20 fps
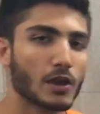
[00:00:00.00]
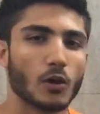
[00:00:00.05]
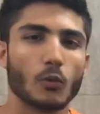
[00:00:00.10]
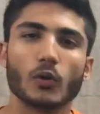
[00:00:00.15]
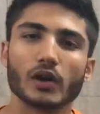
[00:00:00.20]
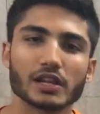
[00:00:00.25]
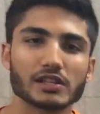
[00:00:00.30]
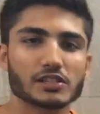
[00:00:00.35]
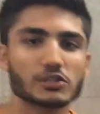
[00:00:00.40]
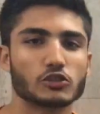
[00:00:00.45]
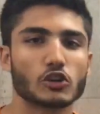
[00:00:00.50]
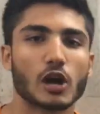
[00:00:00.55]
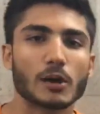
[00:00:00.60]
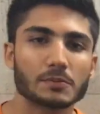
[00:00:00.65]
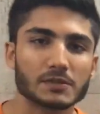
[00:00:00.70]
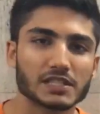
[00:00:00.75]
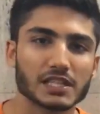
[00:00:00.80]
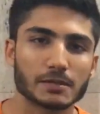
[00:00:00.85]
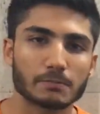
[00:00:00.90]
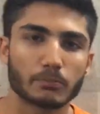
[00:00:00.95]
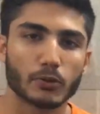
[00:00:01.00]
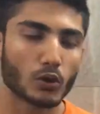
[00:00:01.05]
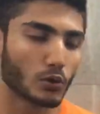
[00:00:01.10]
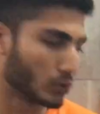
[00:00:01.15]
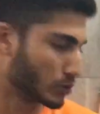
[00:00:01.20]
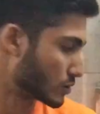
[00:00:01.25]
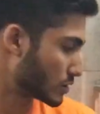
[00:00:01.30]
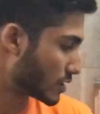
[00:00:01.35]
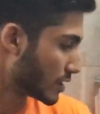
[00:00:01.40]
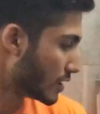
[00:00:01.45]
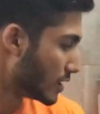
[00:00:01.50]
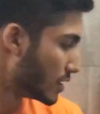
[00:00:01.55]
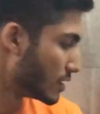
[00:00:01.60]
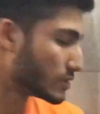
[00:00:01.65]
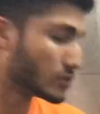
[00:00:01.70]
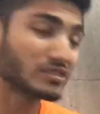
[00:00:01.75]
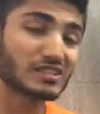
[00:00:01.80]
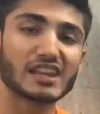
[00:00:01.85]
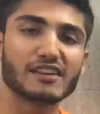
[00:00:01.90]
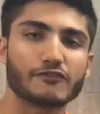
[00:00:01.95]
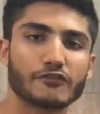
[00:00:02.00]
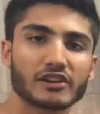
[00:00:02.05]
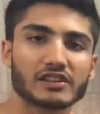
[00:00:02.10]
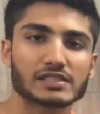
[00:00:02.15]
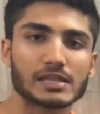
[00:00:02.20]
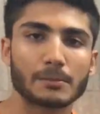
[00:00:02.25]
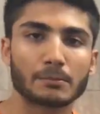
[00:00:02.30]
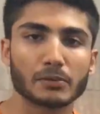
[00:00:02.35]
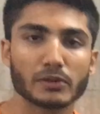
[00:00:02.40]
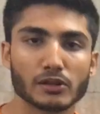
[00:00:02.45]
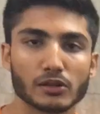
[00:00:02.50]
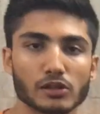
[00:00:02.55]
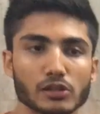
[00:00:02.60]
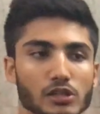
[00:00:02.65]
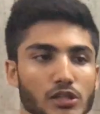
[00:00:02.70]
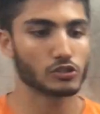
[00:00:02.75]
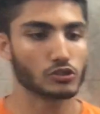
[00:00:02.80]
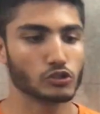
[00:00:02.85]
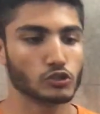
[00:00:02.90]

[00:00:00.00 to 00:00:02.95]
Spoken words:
What is a job seek post? So say for example,